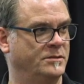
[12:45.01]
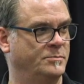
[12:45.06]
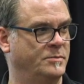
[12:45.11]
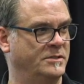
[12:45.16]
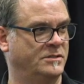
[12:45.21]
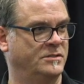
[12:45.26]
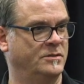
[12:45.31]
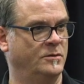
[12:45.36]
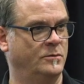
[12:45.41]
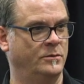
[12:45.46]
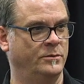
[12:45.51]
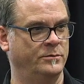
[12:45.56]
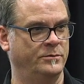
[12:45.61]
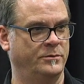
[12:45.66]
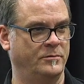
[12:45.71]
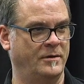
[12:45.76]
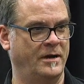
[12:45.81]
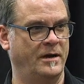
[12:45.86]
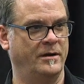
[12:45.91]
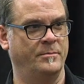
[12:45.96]
has been sold
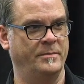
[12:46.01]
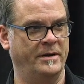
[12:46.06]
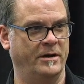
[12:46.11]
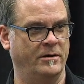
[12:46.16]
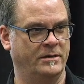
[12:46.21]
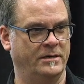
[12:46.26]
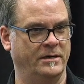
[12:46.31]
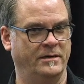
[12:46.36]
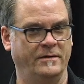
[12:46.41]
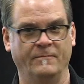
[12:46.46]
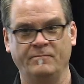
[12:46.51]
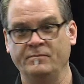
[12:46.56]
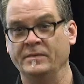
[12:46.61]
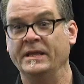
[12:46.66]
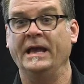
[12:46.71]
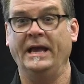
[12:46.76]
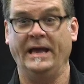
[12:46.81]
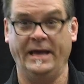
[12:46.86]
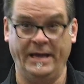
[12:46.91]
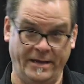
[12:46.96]
throughout America
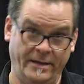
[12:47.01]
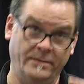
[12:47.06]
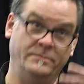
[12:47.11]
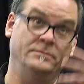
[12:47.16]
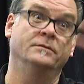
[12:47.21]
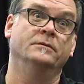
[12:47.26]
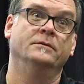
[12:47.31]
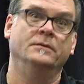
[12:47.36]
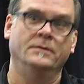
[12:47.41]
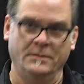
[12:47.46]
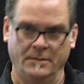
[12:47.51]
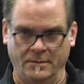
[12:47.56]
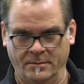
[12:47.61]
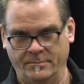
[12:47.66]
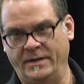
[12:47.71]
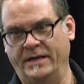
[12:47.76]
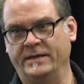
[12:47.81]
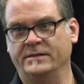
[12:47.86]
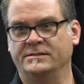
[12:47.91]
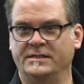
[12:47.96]
and,
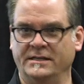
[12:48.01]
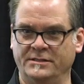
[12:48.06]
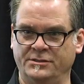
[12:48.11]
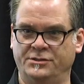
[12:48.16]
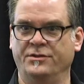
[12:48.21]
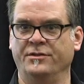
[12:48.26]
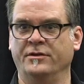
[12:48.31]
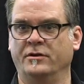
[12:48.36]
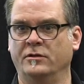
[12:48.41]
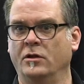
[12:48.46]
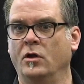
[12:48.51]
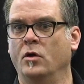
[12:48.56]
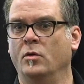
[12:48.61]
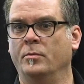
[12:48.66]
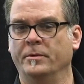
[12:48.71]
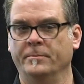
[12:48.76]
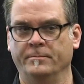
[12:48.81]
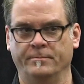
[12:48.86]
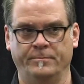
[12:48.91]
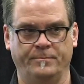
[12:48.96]
by extension, the globe.